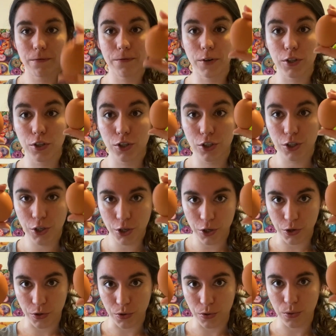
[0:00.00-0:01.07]
for
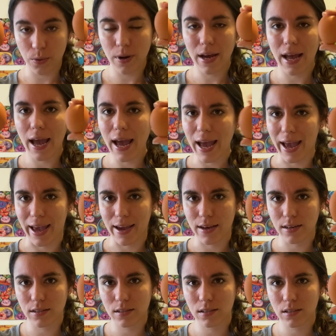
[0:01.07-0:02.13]
2
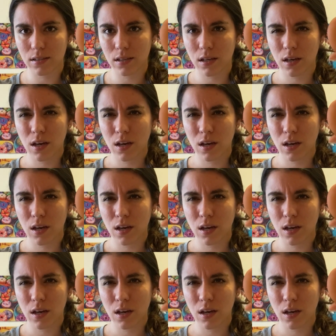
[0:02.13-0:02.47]
eggs.